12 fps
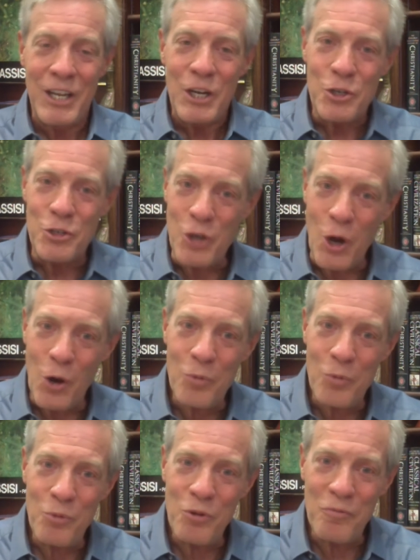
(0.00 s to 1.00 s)
Don't
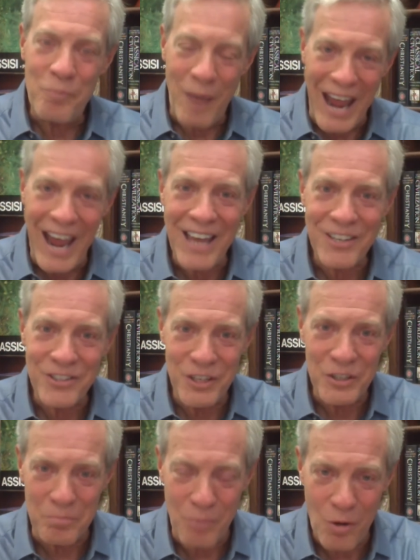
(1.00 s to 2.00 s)
move past this
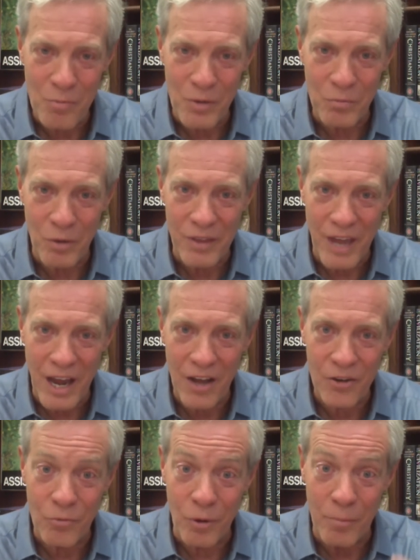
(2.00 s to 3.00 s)
moment without
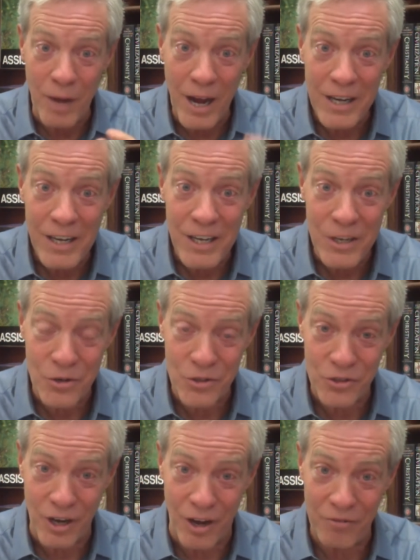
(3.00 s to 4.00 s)
reminding
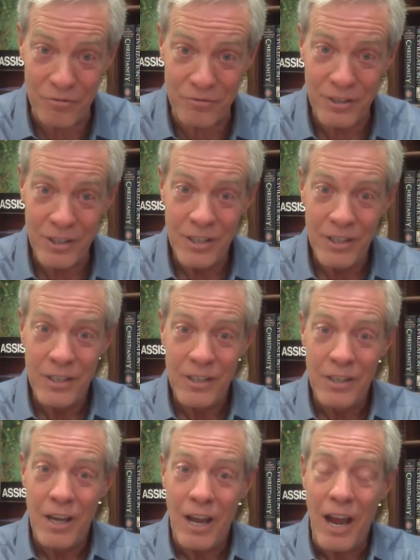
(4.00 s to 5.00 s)
yourself
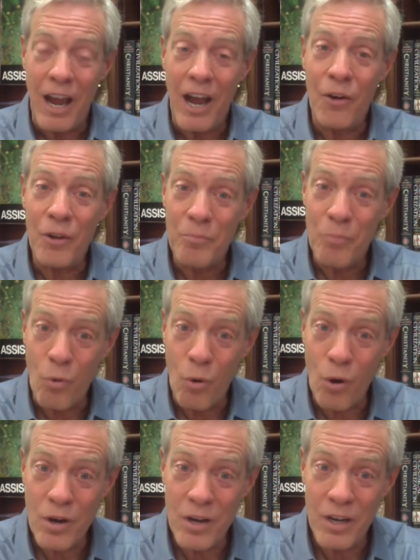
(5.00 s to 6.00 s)
how
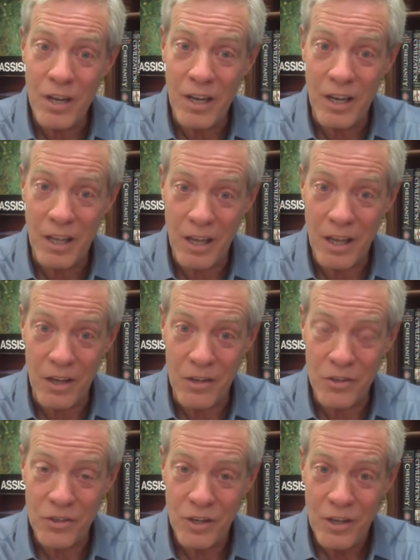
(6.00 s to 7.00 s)
important it is
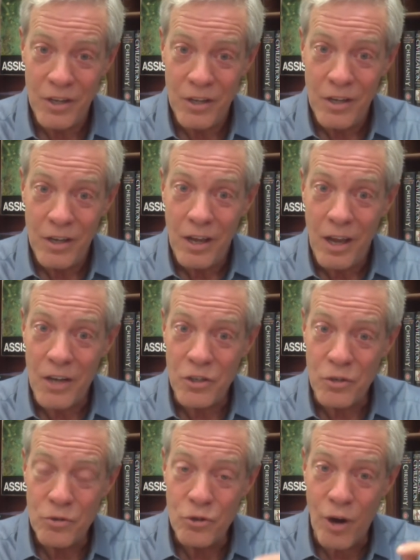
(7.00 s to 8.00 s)
as you
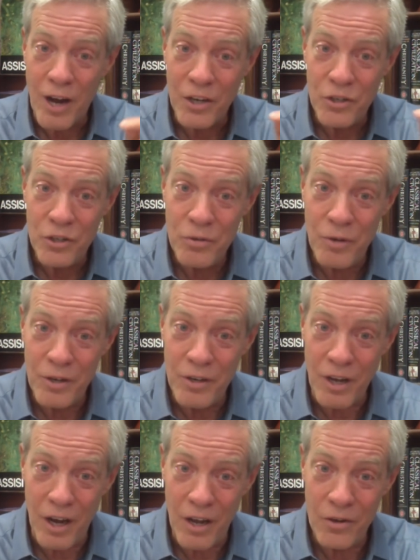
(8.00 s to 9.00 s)
try to do unto
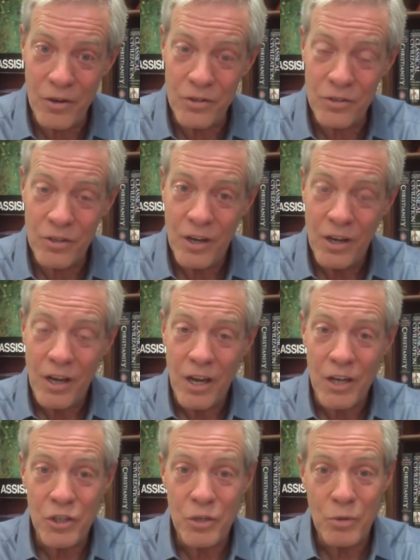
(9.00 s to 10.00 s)
others as
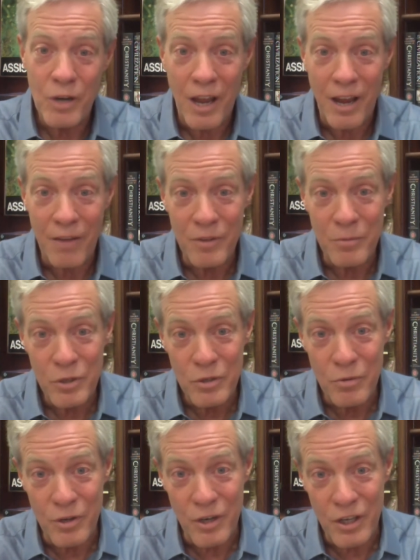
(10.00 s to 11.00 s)
you would have them do
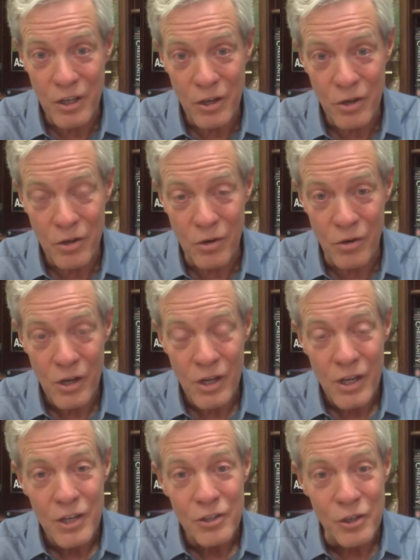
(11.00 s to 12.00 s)
unto you.
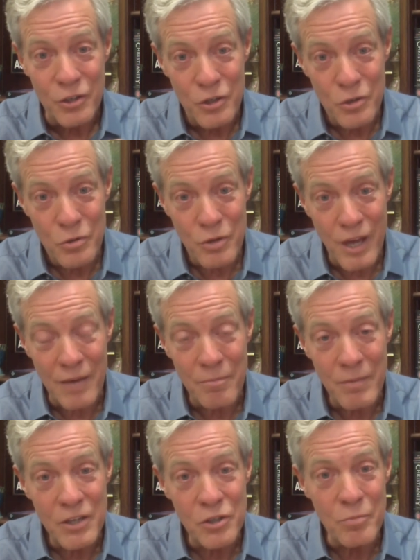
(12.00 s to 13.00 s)
To do that
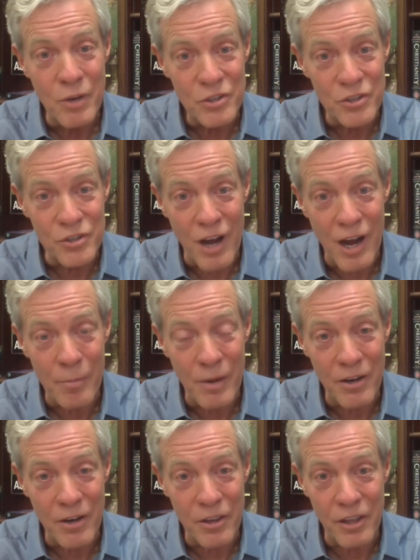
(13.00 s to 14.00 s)
means you must stop and
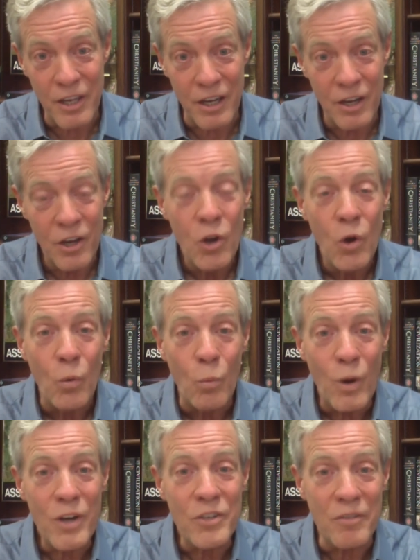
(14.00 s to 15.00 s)
think, what
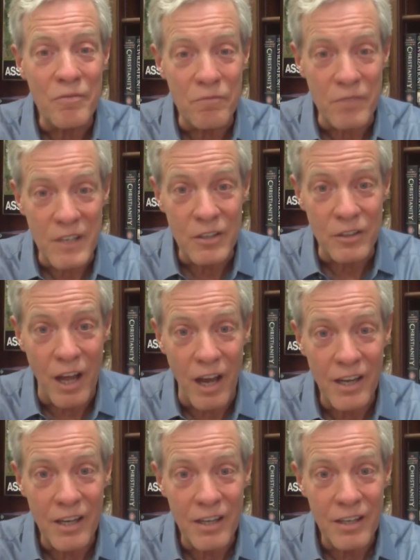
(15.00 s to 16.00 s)
does it feel like